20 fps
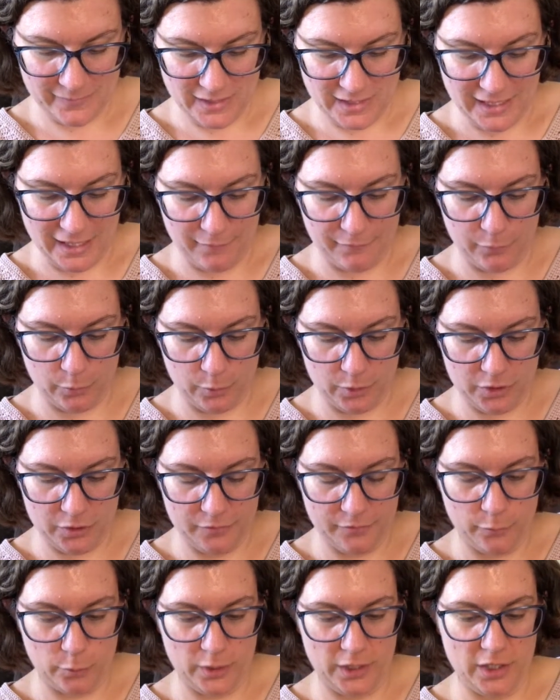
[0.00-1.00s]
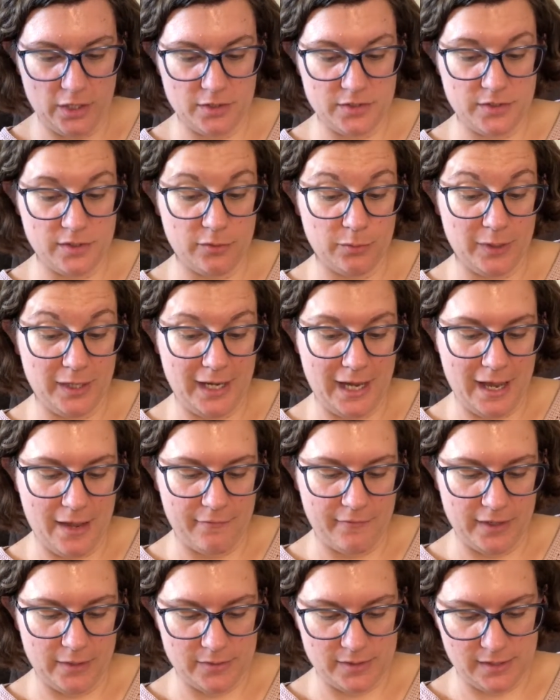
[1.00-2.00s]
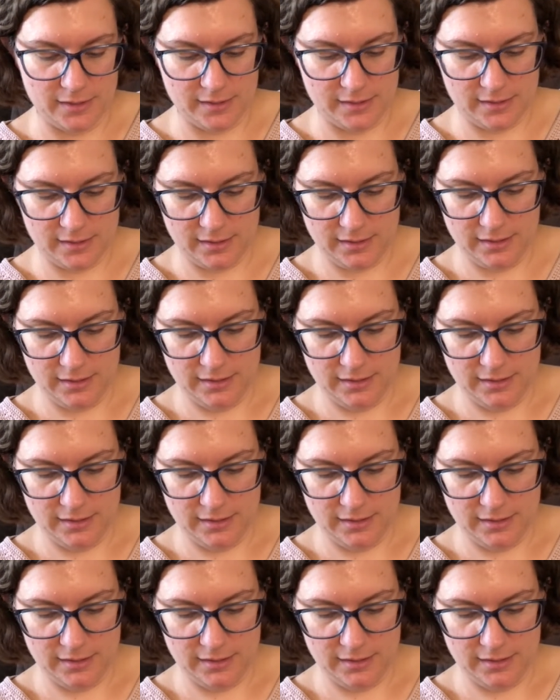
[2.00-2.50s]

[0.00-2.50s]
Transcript: Yeah, 440 yards to 3.5 ounces.